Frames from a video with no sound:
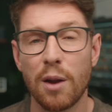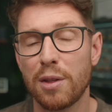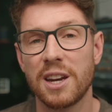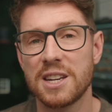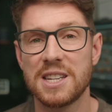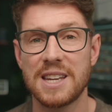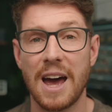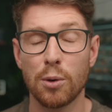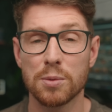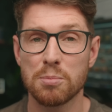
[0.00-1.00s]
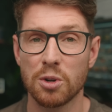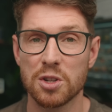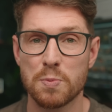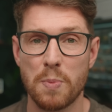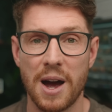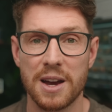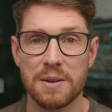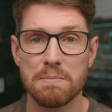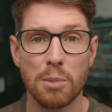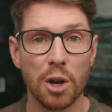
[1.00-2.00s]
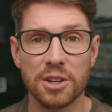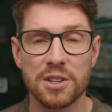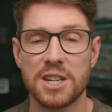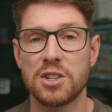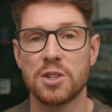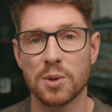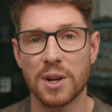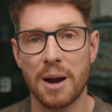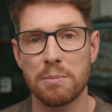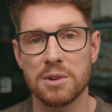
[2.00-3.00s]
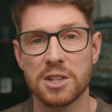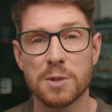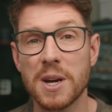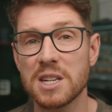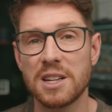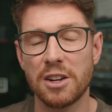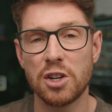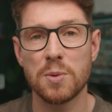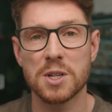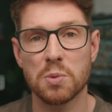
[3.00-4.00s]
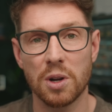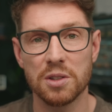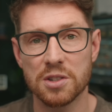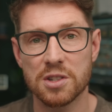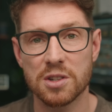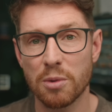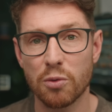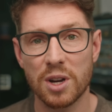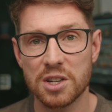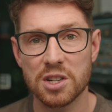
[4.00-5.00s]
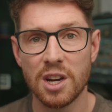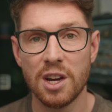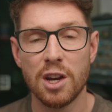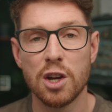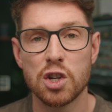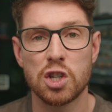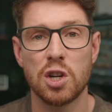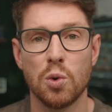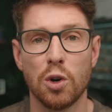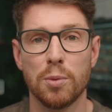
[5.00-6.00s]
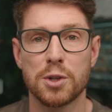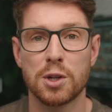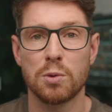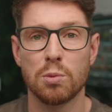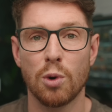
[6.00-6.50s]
don't think this is helped much by modern digital cameras, especially the newest ones, some of which shoot up to